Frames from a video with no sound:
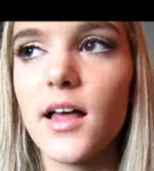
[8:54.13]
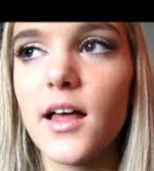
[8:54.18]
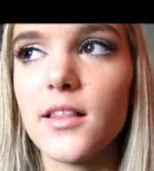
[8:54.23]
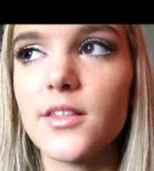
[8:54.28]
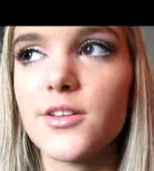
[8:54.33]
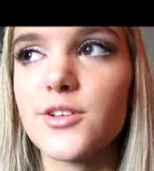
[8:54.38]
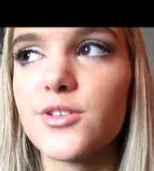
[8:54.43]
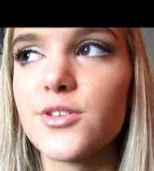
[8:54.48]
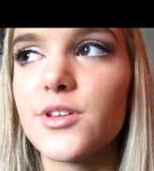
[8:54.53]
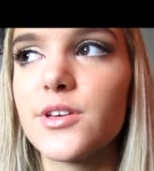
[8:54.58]

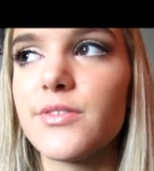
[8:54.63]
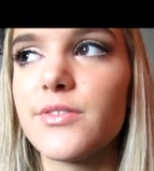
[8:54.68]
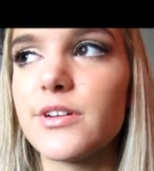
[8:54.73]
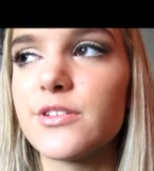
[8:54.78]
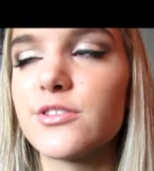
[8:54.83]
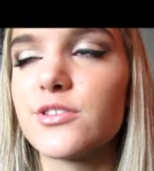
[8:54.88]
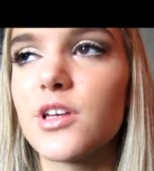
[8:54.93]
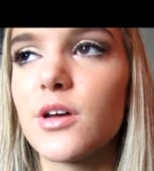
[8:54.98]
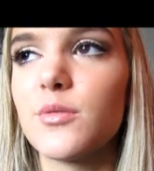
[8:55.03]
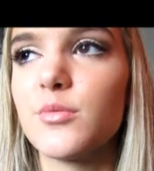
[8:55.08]
literally, if
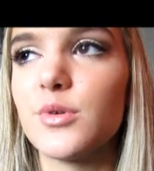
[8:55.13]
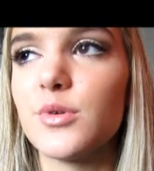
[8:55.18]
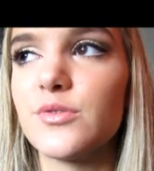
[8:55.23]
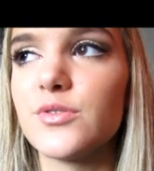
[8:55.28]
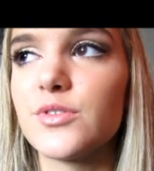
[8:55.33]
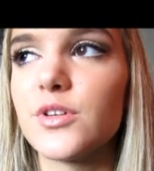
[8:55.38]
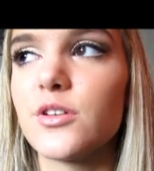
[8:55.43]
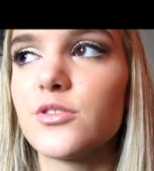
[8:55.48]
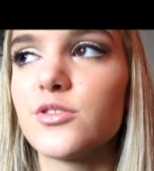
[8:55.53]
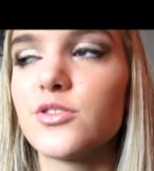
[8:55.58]
I just come
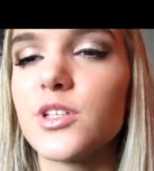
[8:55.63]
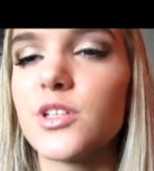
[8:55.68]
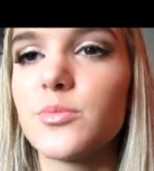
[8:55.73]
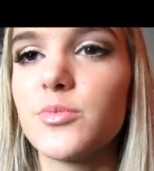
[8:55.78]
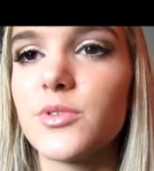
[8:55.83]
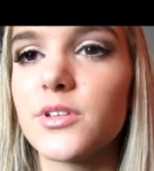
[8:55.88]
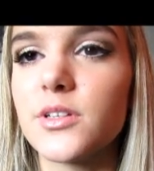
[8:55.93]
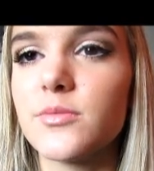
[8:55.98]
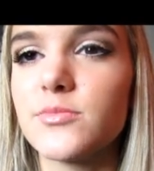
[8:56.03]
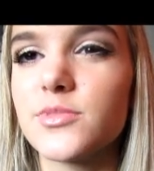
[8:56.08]
over, I'll just,
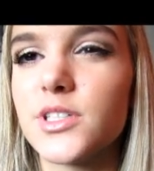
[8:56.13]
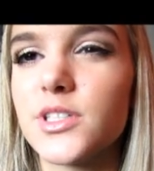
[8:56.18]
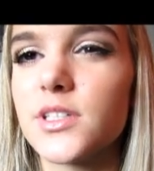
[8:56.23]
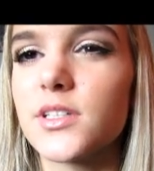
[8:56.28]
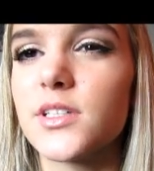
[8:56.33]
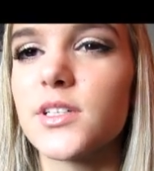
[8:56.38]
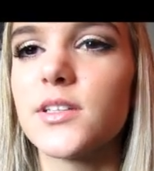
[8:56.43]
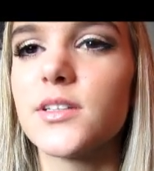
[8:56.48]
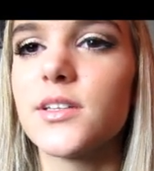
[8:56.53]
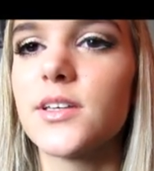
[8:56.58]
like, bring them
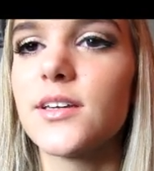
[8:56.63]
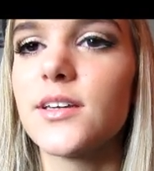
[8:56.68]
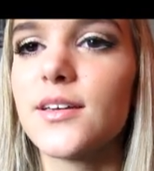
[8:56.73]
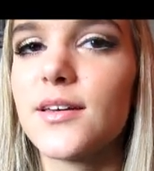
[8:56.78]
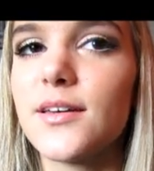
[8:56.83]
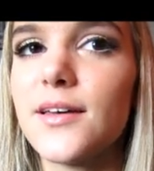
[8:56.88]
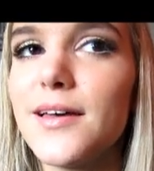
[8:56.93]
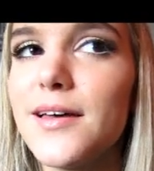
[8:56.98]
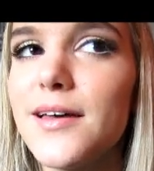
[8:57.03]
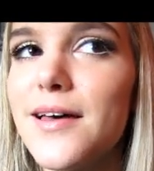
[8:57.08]
Dunkin'.
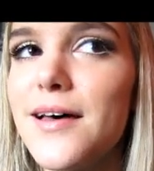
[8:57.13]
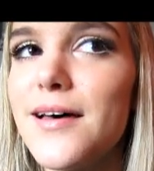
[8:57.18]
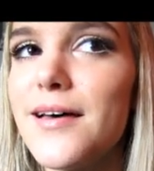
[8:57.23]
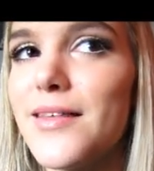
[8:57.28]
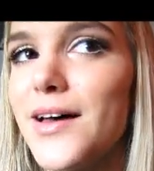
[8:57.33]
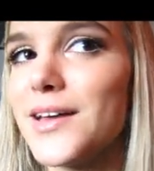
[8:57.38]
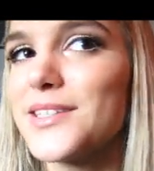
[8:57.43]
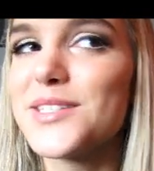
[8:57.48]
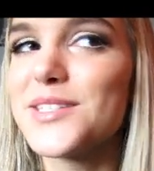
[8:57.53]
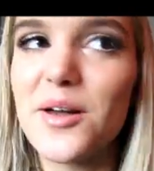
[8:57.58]
Like,
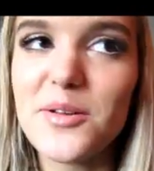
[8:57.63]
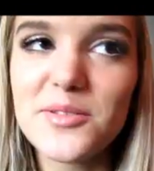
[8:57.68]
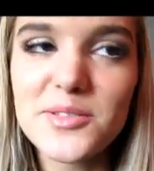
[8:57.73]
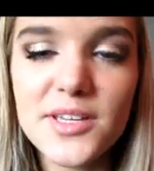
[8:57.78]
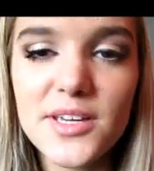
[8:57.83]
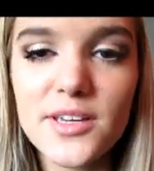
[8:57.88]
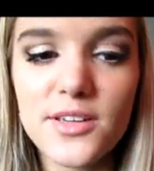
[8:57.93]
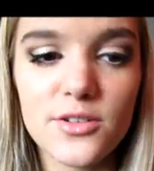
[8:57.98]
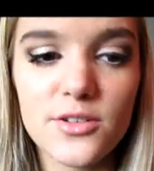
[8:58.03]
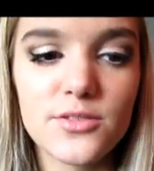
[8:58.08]
that sounds,
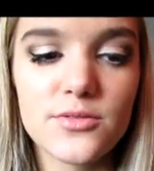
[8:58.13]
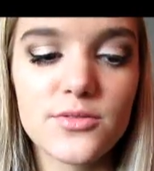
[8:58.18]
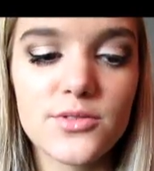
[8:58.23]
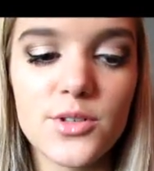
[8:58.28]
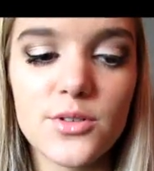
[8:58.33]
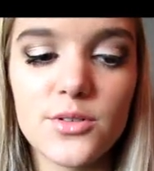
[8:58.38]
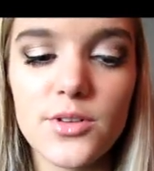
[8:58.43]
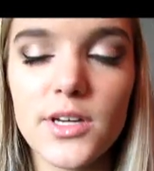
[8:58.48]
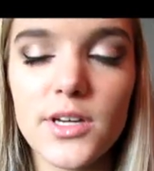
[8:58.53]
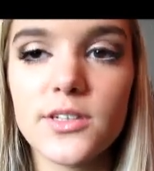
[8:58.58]
like, you're
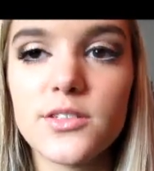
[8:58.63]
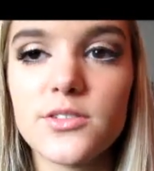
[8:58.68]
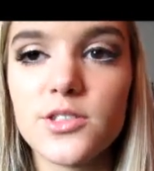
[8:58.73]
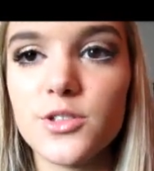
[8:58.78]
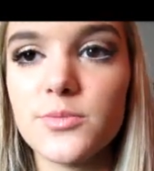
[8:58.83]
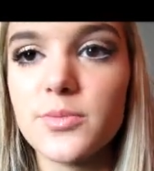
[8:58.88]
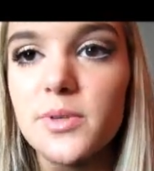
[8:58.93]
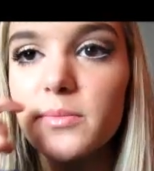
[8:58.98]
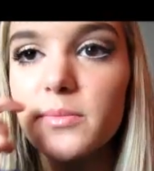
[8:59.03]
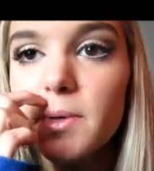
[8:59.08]
so, like,
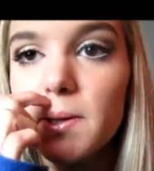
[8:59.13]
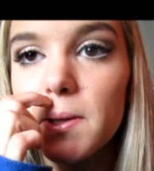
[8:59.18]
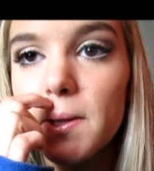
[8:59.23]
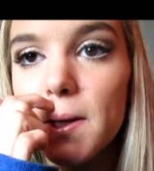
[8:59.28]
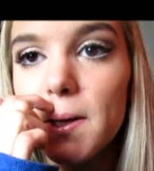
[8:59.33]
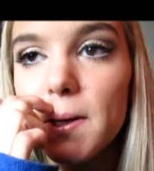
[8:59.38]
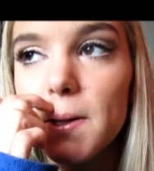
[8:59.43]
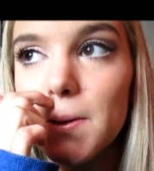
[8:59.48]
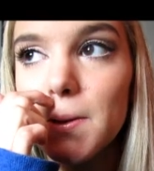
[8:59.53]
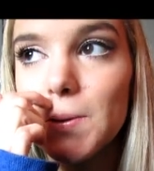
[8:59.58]
stupid, but,
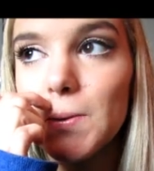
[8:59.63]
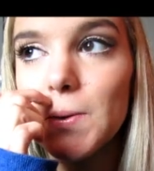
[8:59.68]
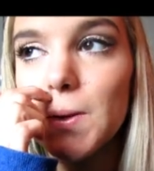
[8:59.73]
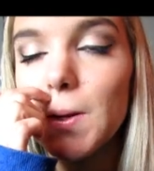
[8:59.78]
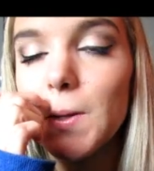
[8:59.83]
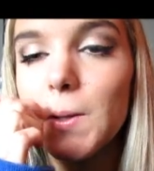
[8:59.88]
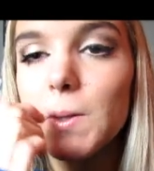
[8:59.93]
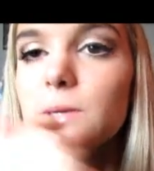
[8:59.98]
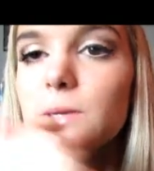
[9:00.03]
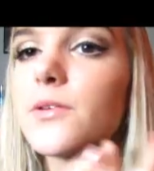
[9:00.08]
like, just,
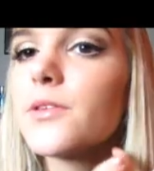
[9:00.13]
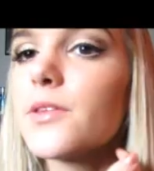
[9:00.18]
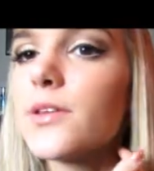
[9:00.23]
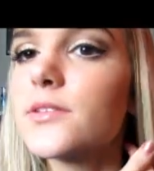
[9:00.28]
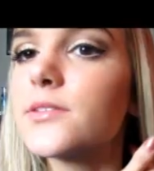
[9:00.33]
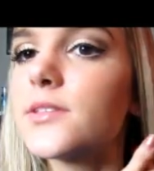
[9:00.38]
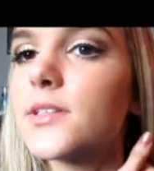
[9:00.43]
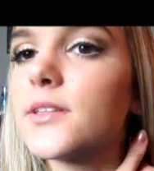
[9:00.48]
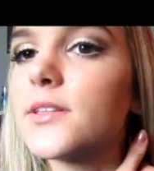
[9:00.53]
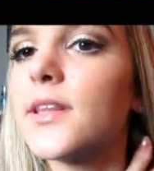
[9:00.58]
like, little
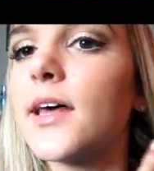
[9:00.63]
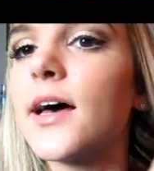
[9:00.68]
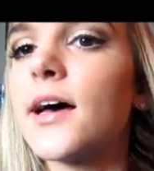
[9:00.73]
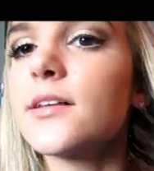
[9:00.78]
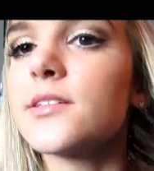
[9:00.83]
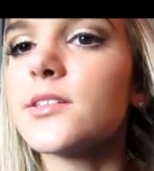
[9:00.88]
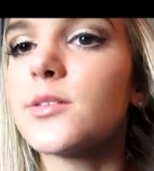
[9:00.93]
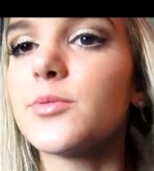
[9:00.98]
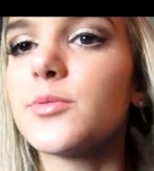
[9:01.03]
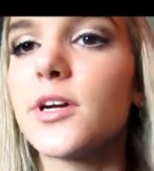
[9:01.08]
things like
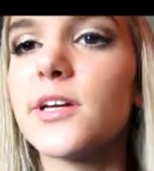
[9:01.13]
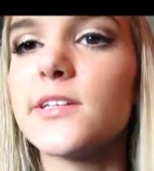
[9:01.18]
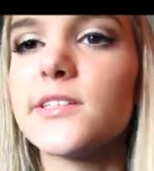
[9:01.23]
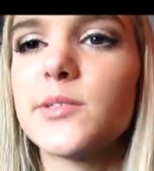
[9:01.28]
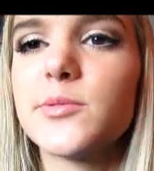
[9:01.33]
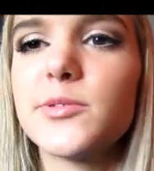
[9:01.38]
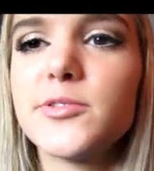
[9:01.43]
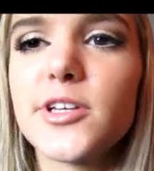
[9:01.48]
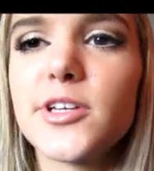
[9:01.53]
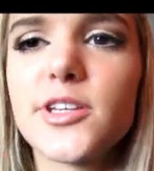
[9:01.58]
that. Surprise
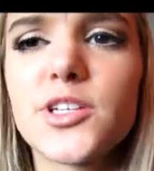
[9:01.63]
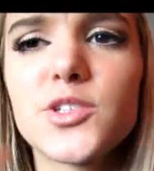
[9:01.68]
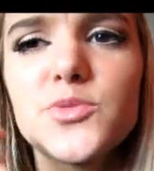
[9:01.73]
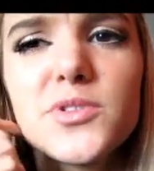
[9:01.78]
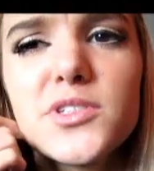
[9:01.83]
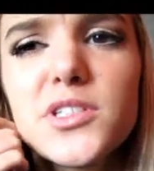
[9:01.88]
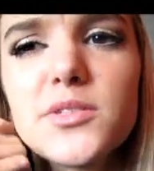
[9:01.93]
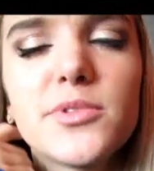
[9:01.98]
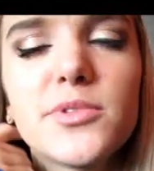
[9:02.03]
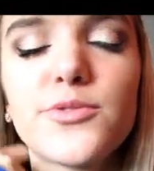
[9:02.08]
them. And, like, this
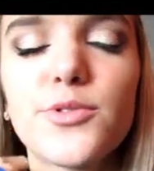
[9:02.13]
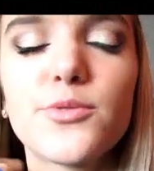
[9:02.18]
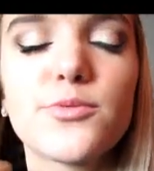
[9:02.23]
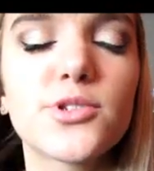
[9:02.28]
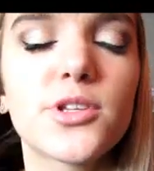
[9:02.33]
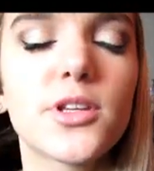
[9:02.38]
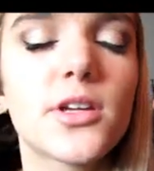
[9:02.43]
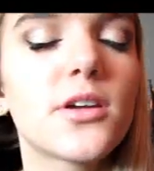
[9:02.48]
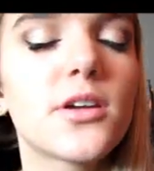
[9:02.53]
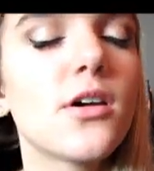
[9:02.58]
one time my friend
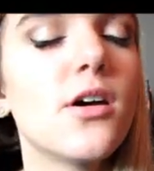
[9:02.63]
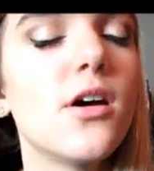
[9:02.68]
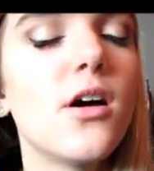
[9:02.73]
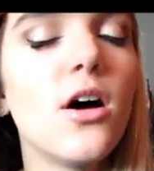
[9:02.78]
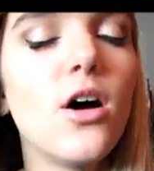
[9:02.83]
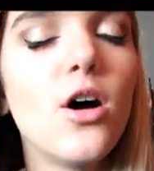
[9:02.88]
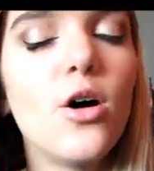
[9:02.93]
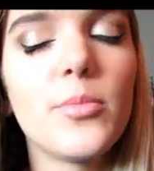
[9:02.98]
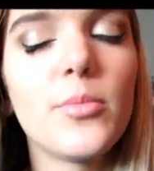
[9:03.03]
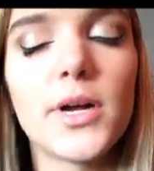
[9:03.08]
was, like,
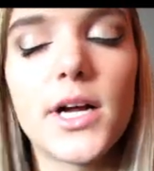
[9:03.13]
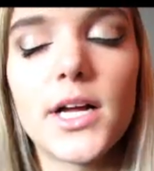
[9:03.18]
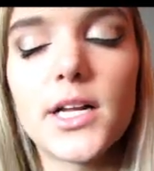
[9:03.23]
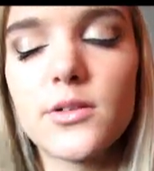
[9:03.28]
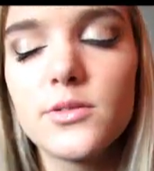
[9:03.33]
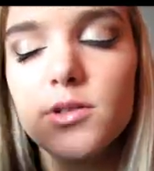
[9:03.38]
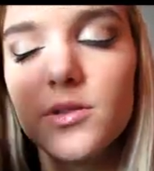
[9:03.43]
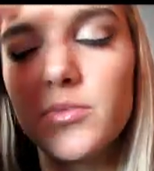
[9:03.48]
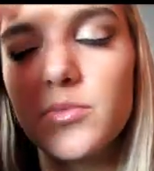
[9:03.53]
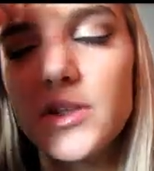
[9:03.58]
oh, my
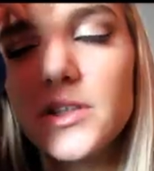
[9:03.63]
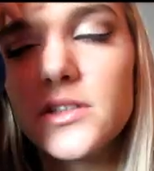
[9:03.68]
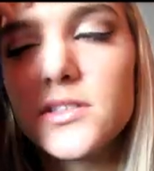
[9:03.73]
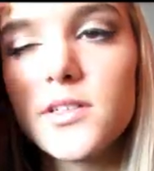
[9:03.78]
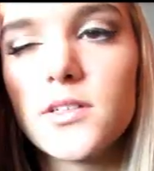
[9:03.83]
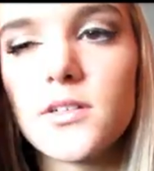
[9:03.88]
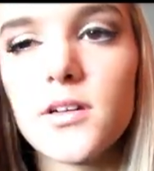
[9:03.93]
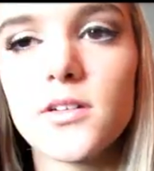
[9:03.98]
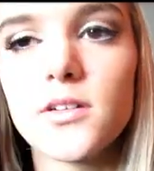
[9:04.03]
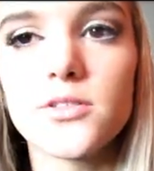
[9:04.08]
God, I want a
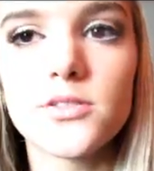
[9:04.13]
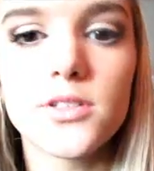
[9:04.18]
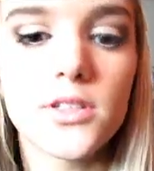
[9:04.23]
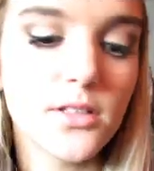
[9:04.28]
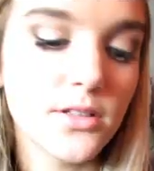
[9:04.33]
pizza. And I just,